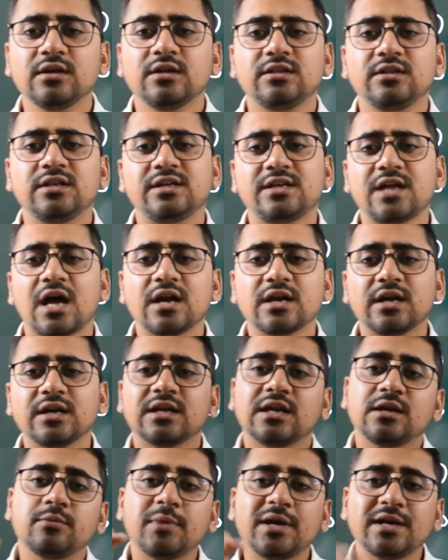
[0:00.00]
the target
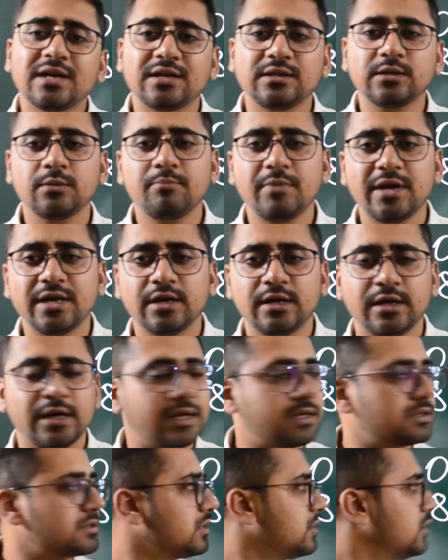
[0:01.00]
element at the mid
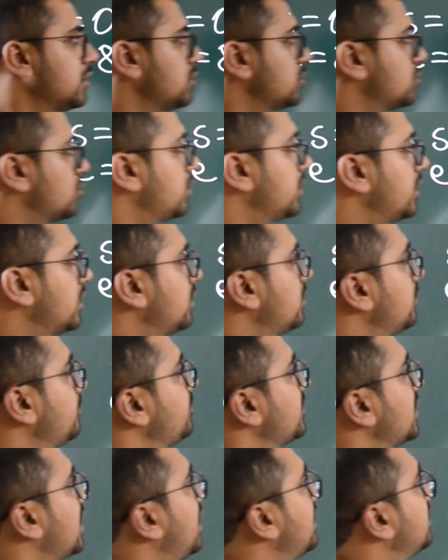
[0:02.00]
index. So here
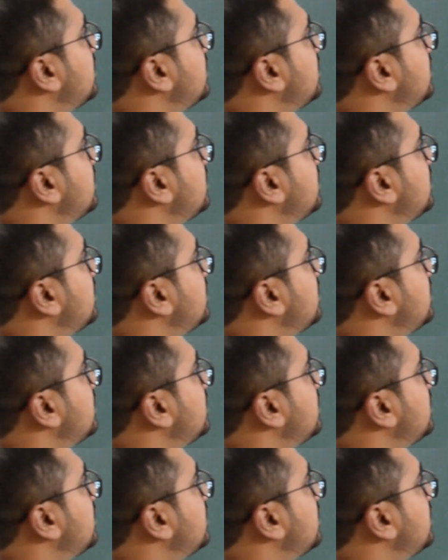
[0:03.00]
at